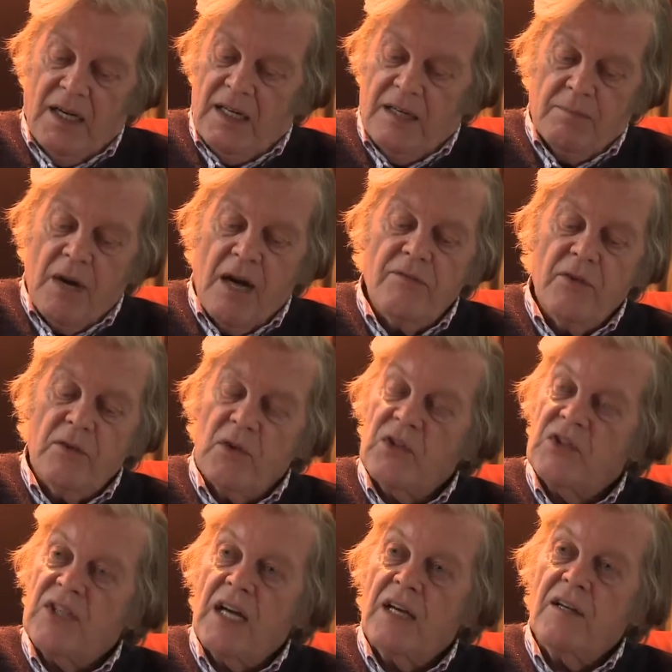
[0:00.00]
In my view, the
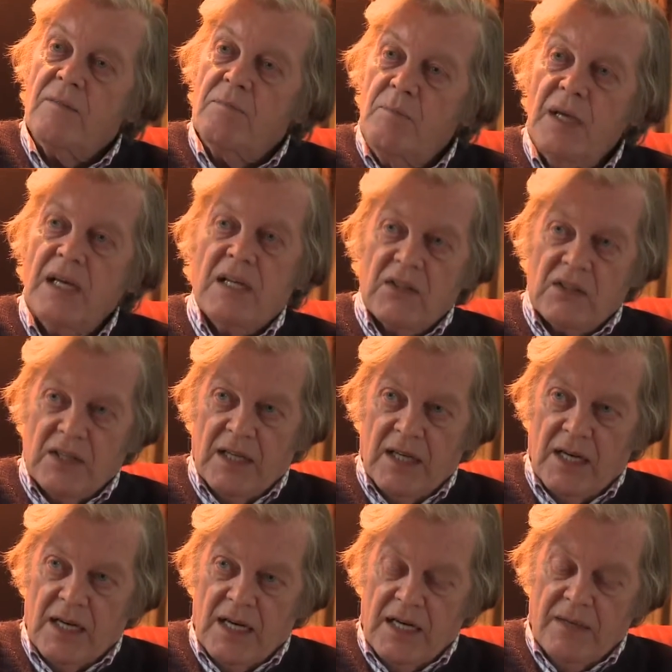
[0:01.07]
second biggest
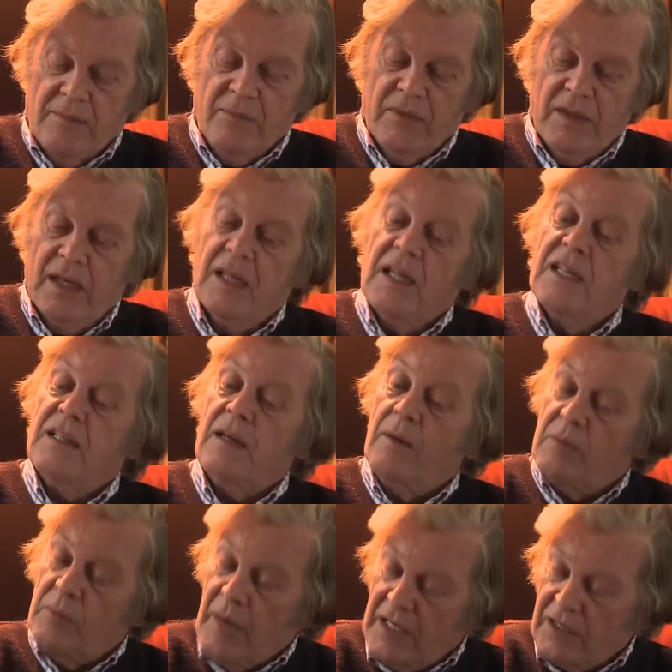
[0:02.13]
lie, and it
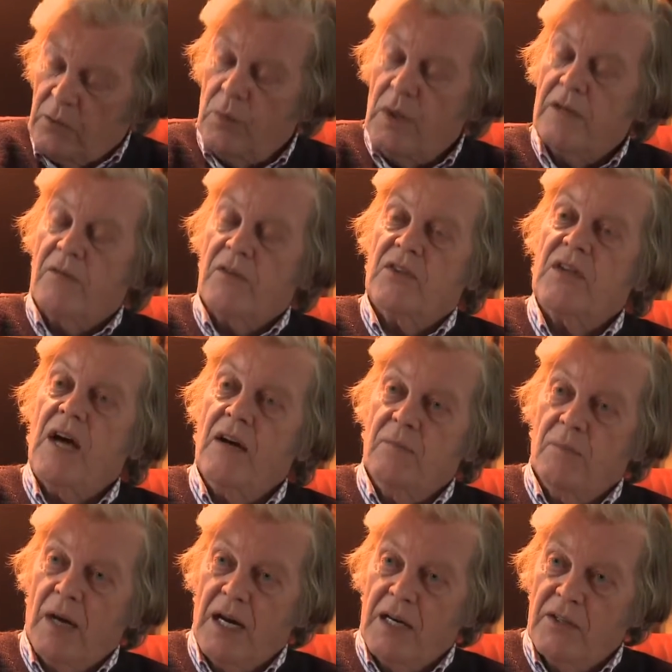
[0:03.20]
comes back to one of the
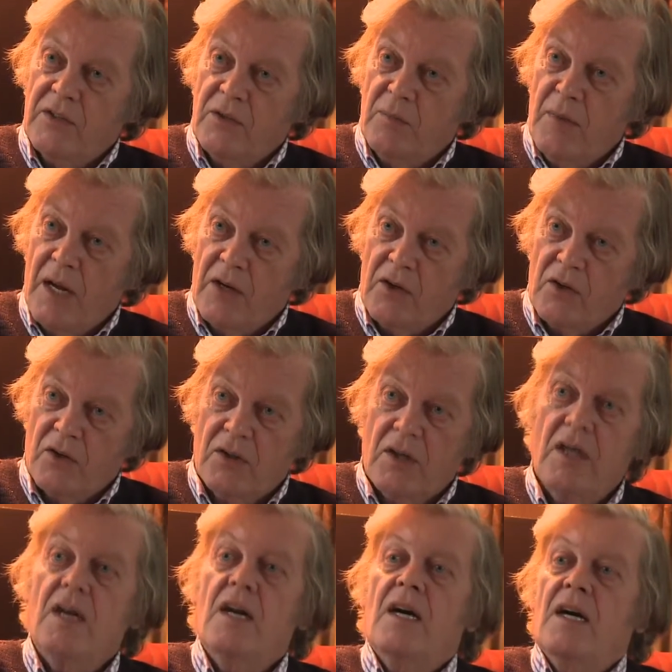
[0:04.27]
sound bites you
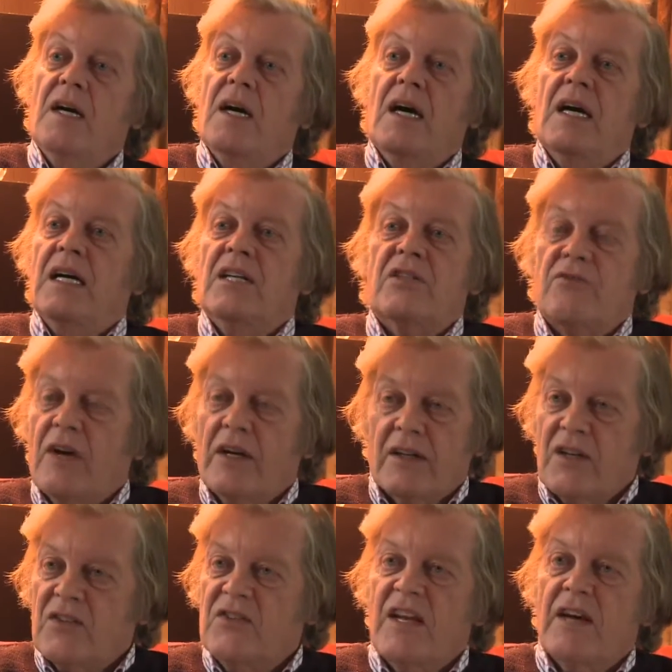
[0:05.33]
mentioned, Israel
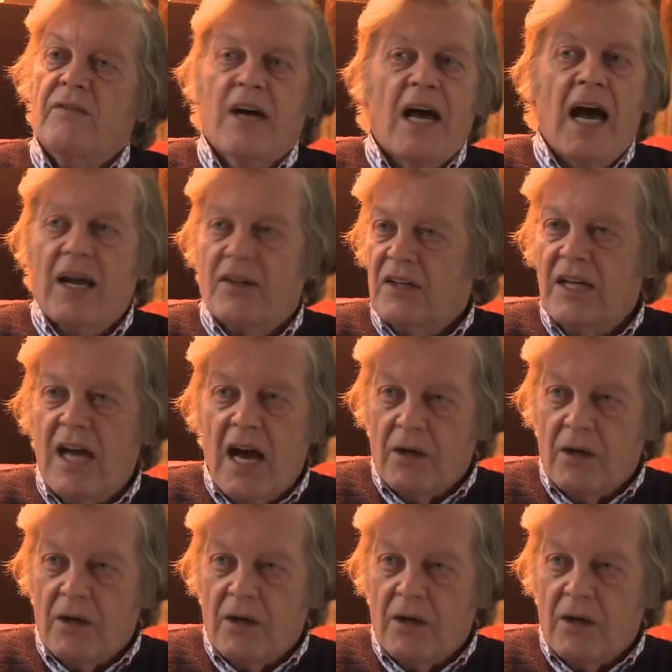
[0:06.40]
has never had an